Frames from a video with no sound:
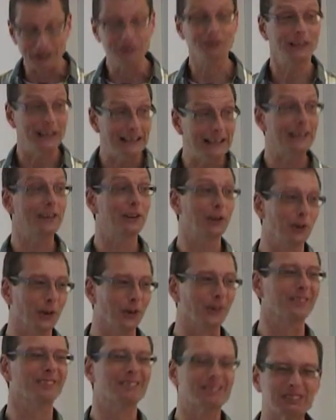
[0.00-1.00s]
really
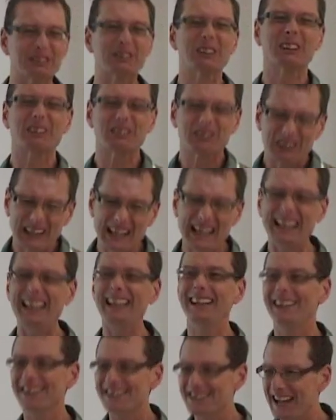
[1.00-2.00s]
thought,
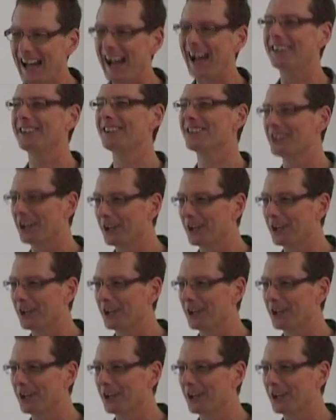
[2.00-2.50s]
really this hat is